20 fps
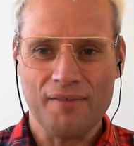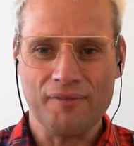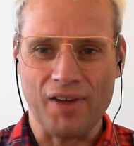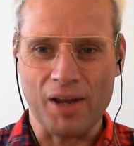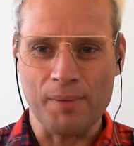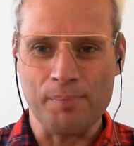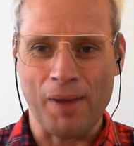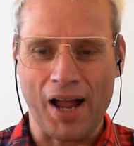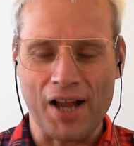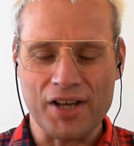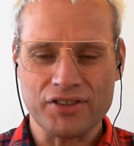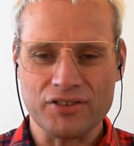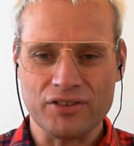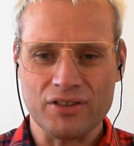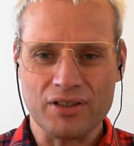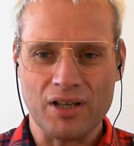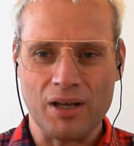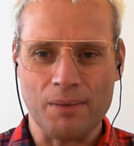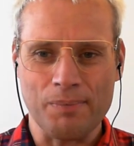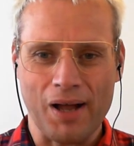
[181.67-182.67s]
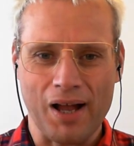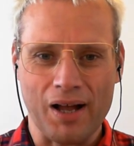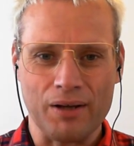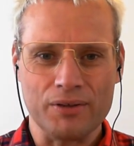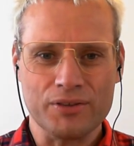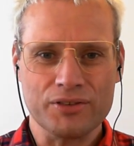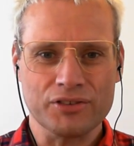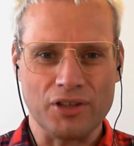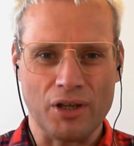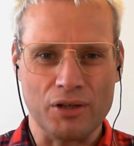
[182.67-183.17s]
Very passionate
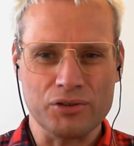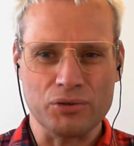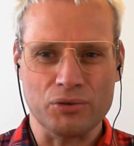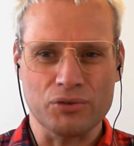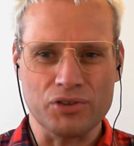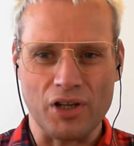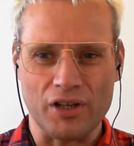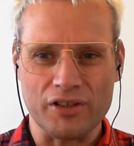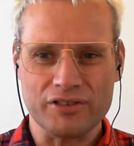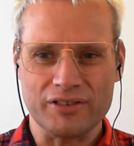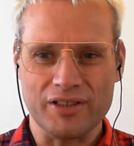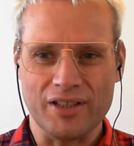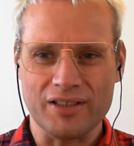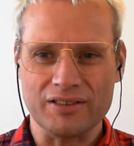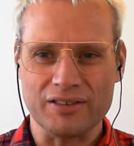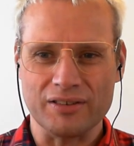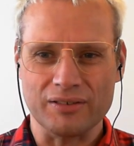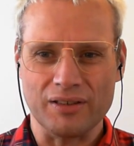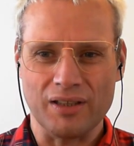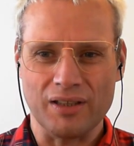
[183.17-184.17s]
about social justice